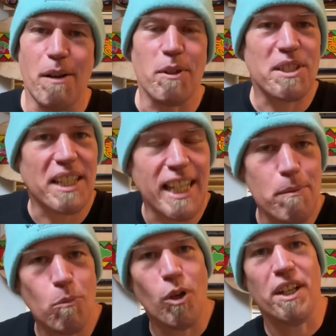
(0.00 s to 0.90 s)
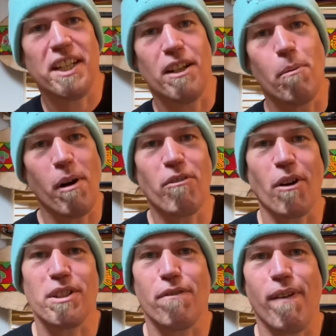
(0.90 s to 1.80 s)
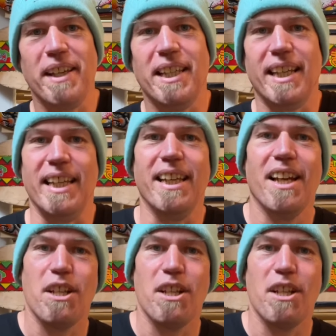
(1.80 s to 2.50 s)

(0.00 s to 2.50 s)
was to keep working on my rock to fakie